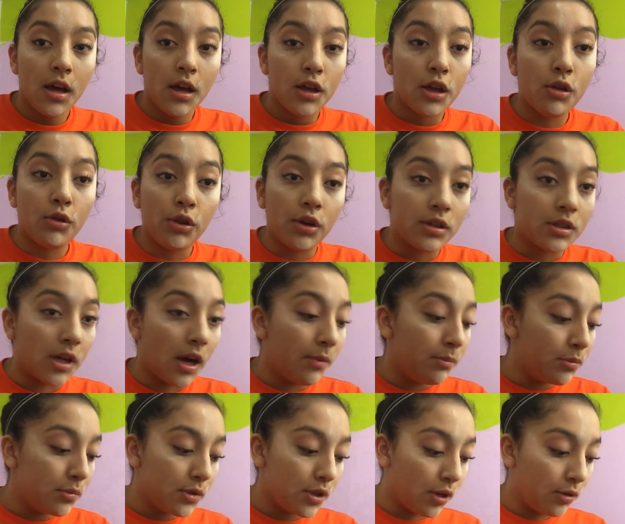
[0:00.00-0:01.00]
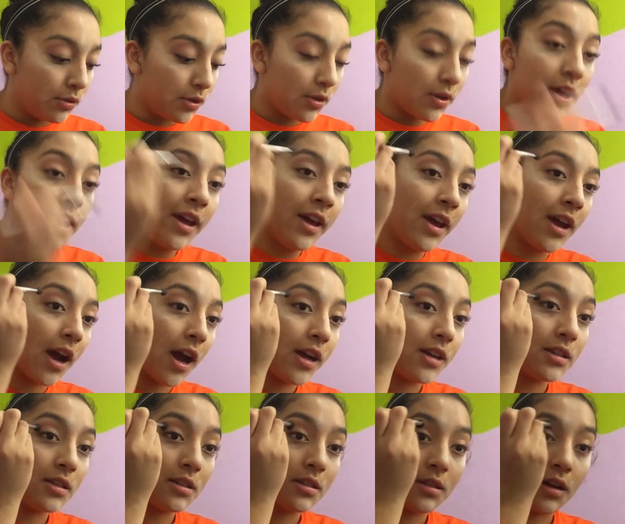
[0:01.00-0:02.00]
You look dumb, don't do it. I
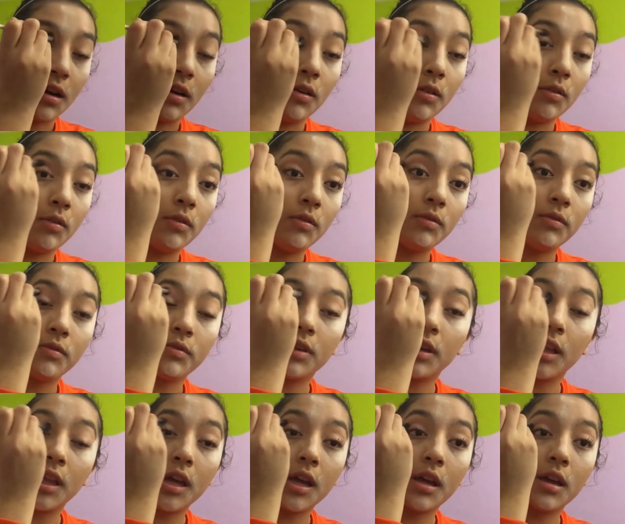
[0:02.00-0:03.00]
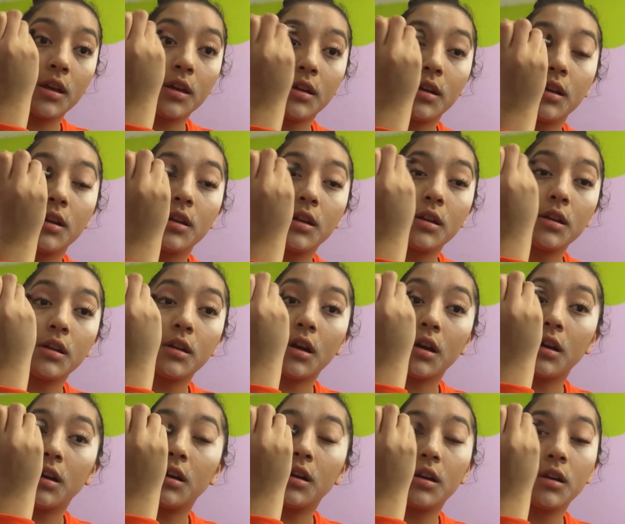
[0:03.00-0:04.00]
don't really
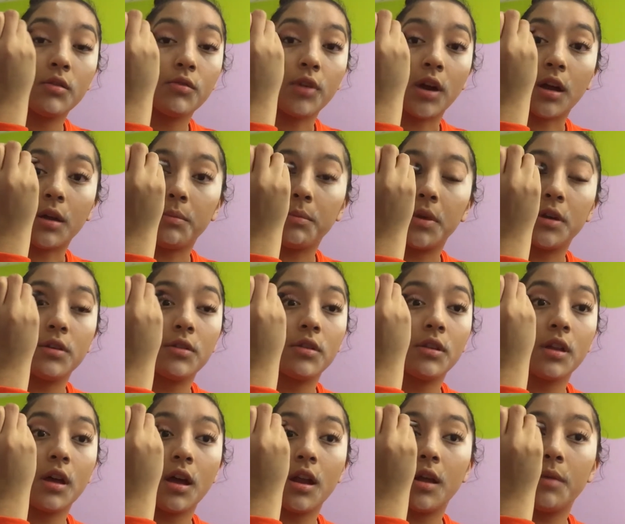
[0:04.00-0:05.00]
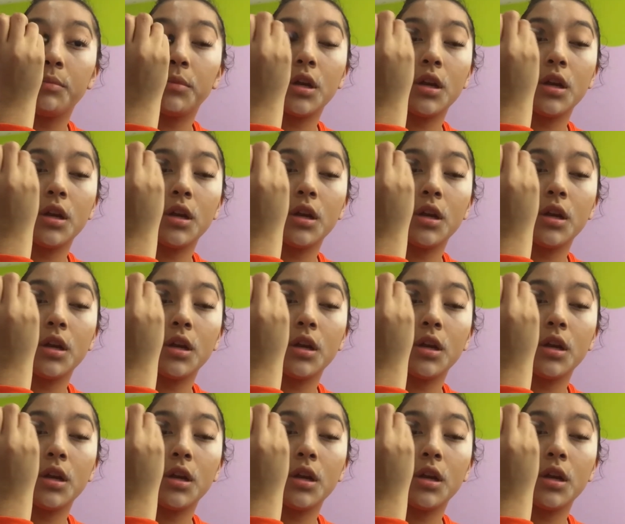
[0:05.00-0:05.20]
recommend doing it. And I'm